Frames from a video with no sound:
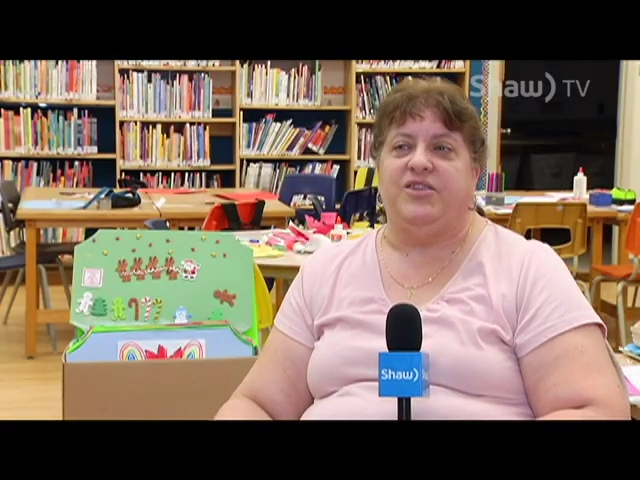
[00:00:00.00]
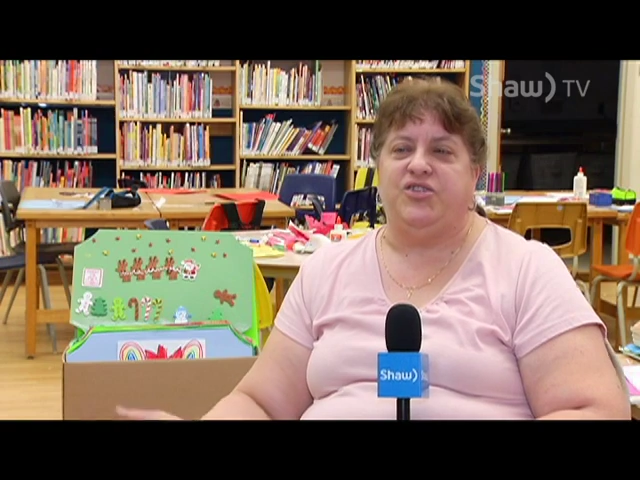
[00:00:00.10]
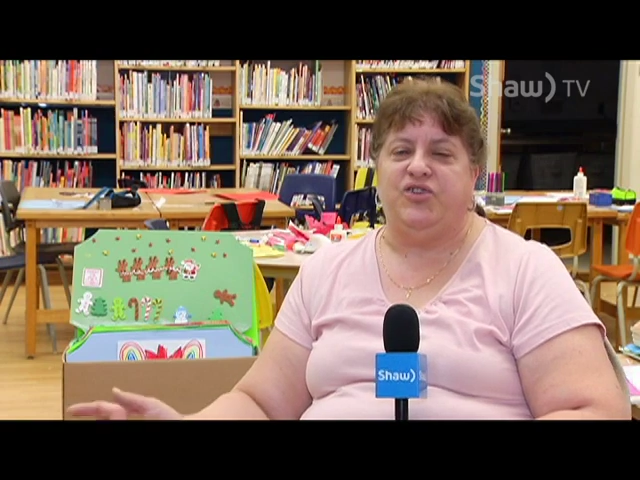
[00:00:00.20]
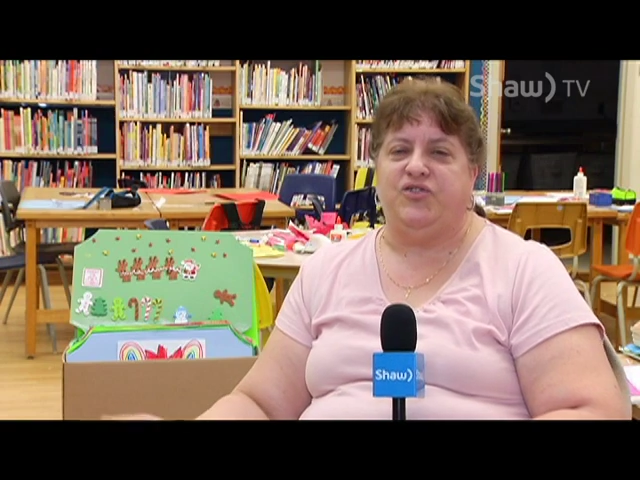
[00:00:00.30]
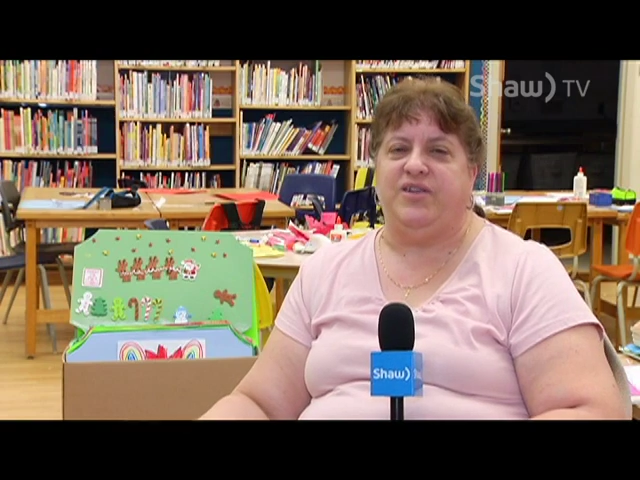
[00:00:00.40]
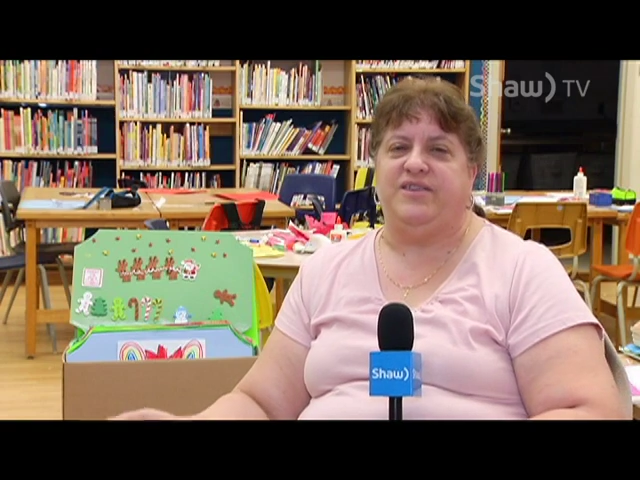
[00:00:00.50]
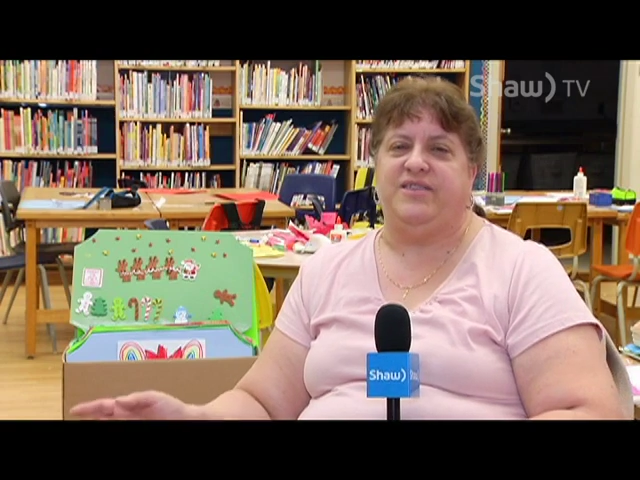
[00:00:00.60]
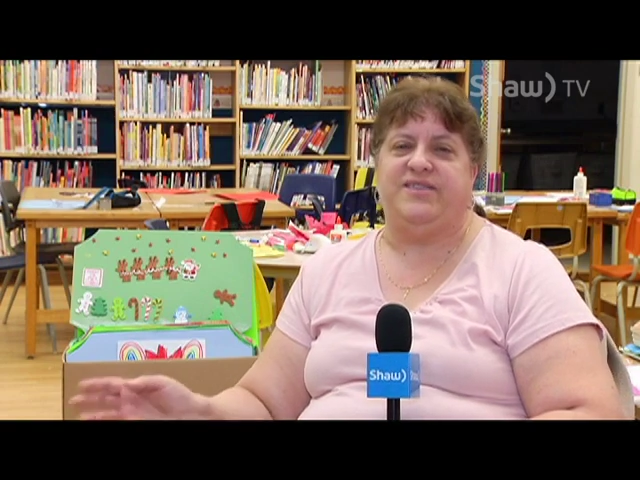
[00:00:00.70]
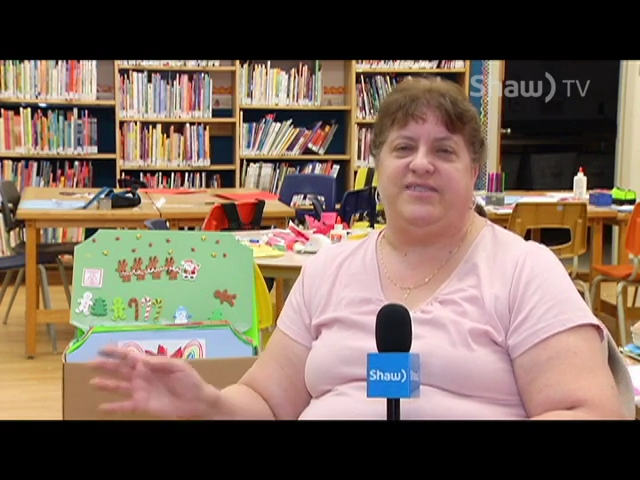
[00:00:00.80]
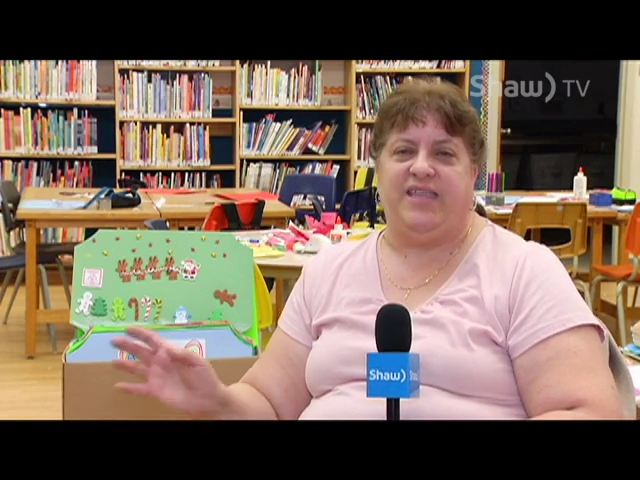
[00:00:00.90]
Children are
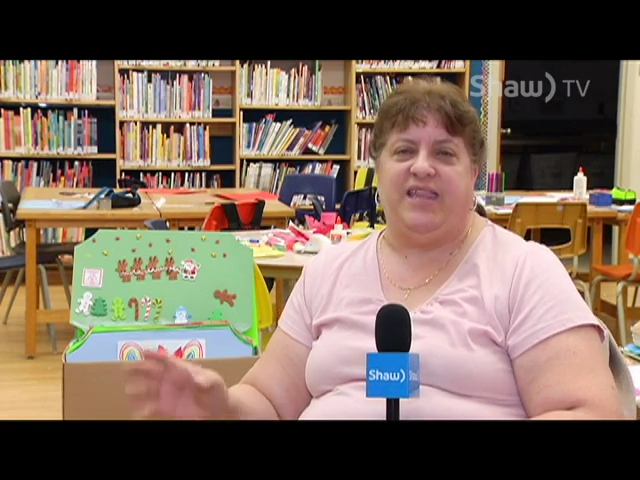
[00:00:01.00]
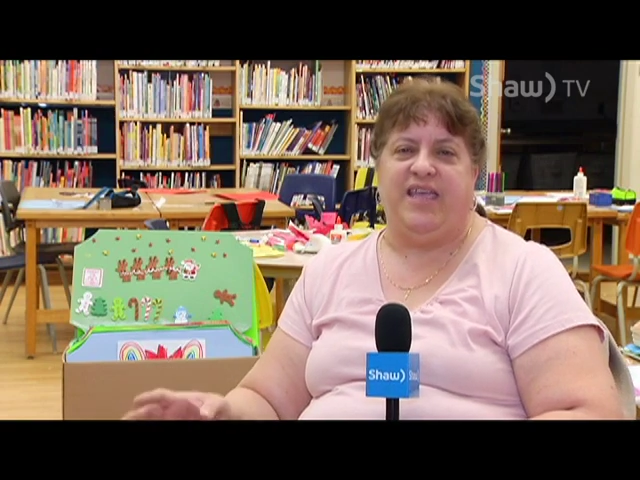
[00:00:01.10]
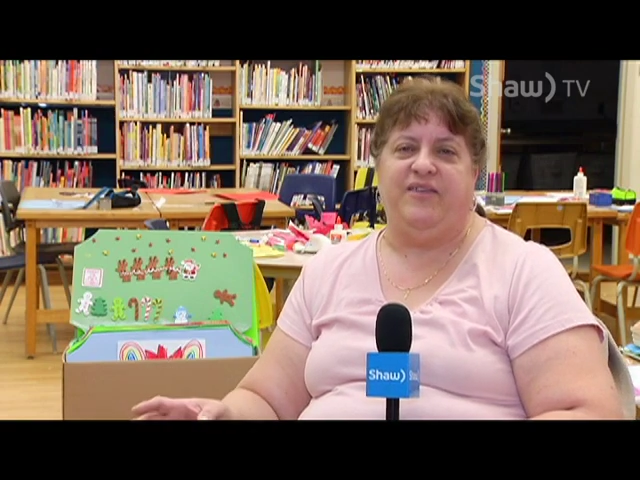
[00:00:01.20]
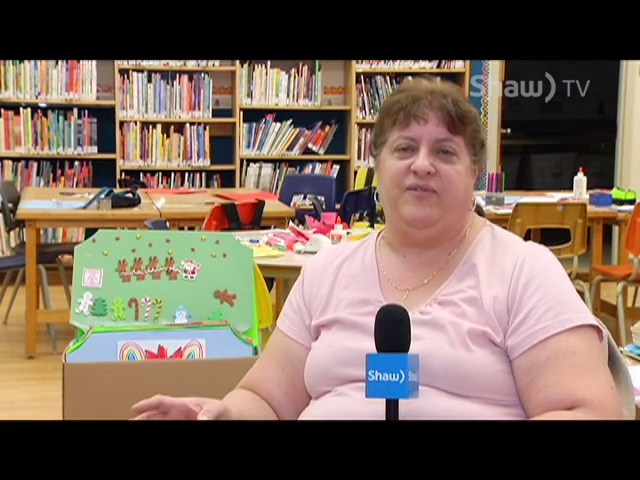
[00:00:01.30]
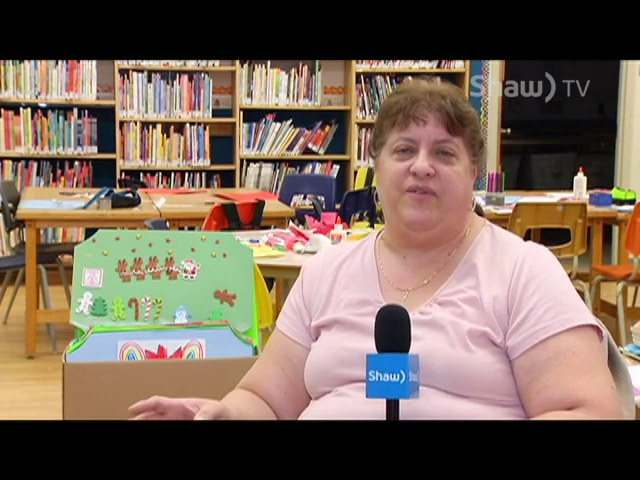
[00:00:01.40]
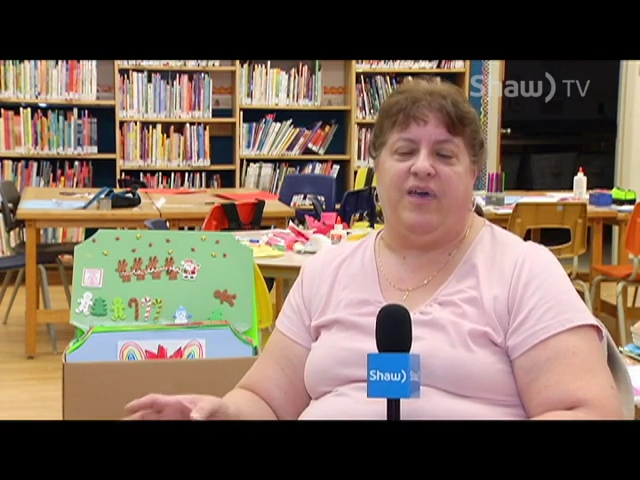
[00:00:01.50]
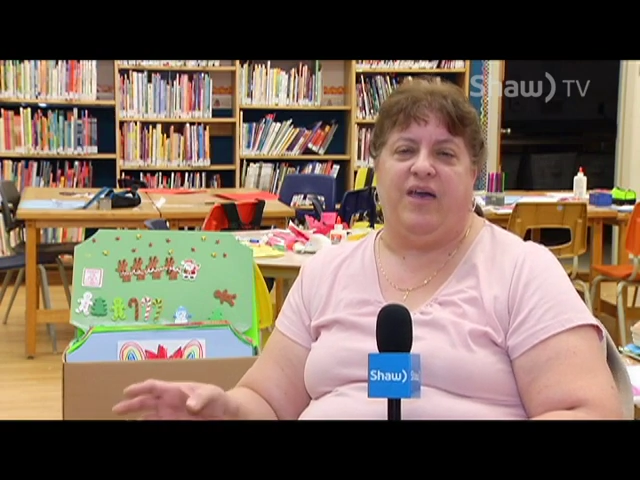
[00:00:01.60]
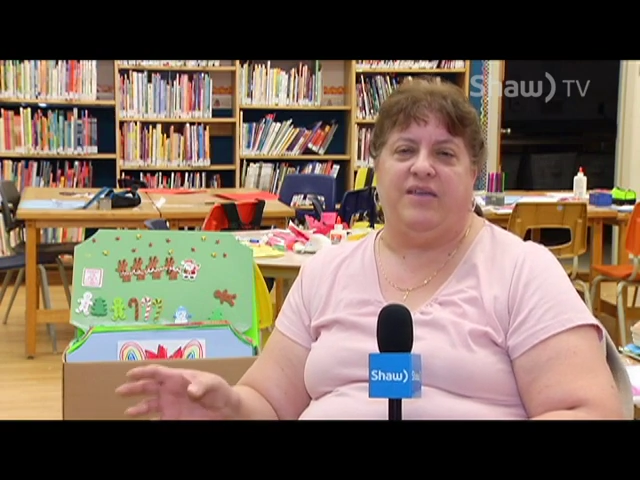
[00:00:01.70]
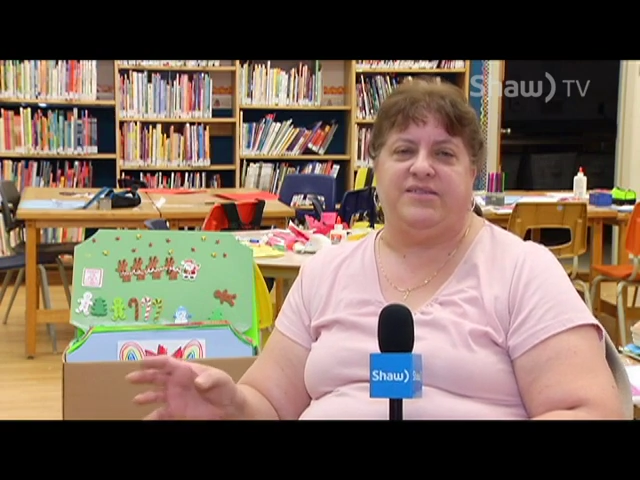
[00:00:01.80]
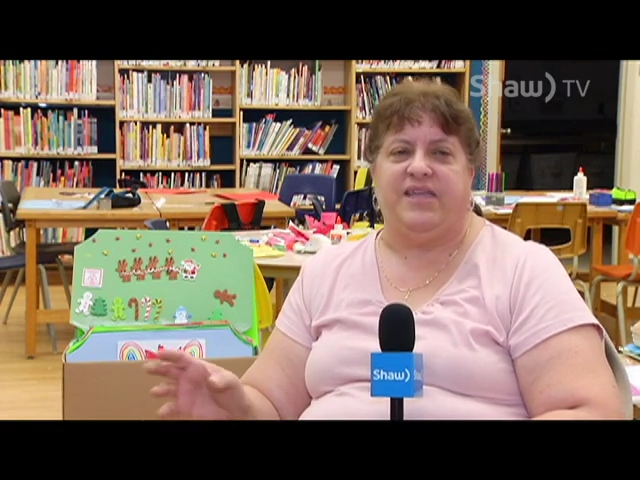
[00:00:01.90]
the
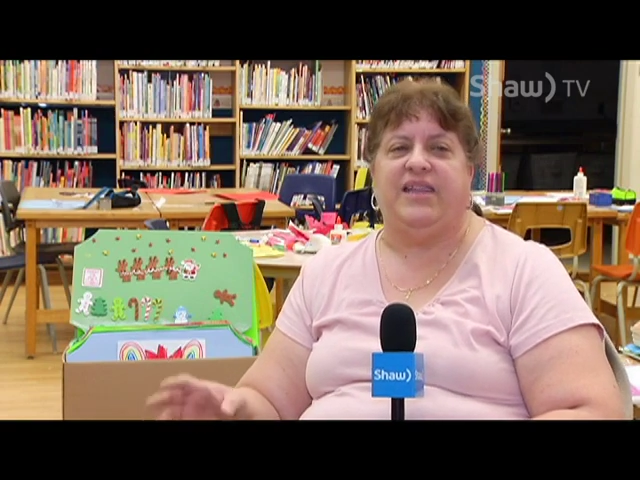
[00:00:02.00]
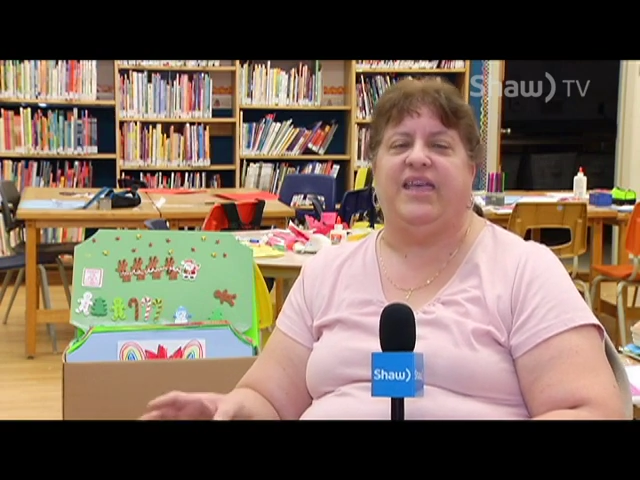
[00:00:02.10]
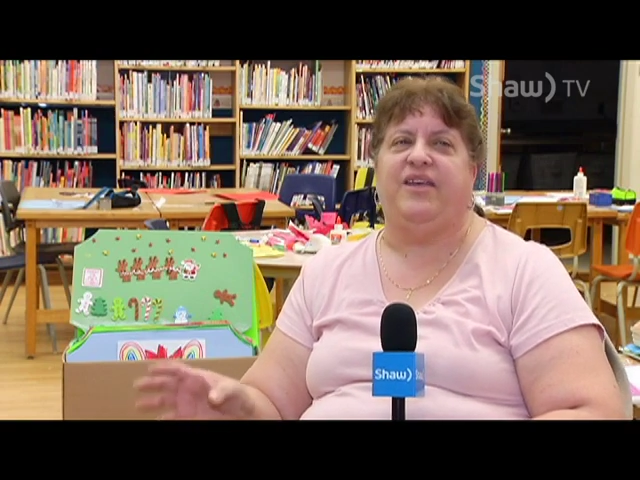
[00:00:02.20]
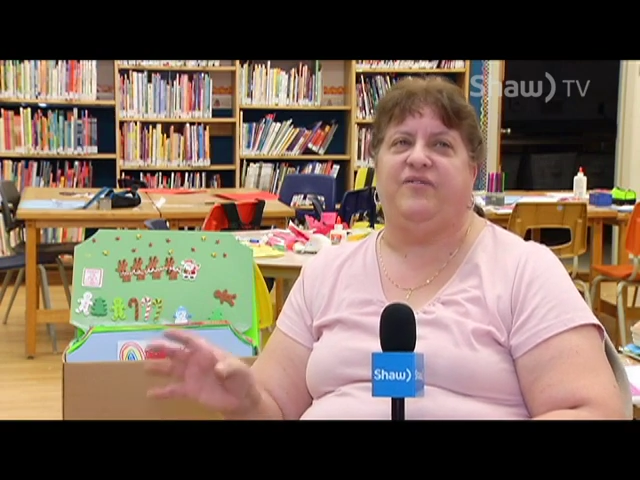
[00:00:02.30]
sunlight